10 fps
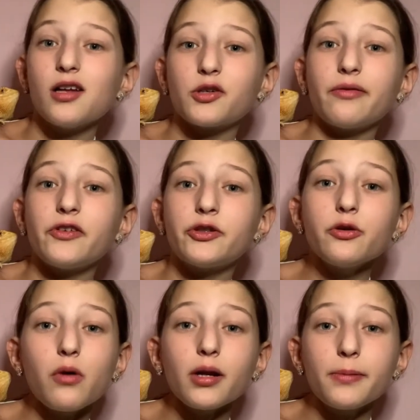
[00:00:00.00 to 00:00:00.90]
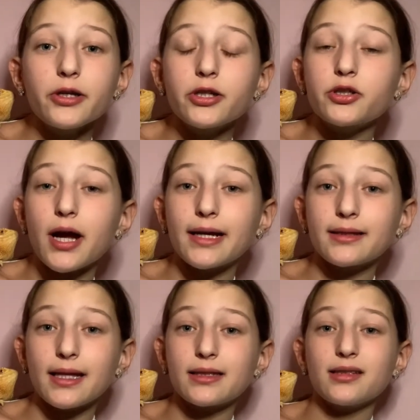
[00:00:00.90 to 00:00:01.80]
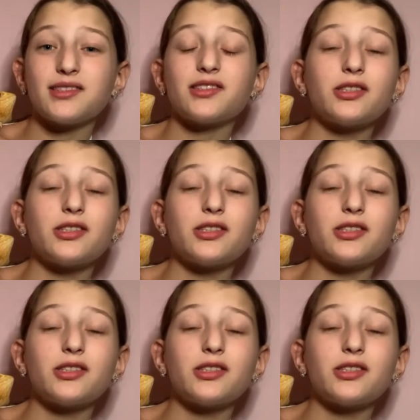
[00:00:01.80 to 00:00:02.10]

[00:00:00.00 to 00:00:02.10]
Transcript: So if you do want a bearded dragon that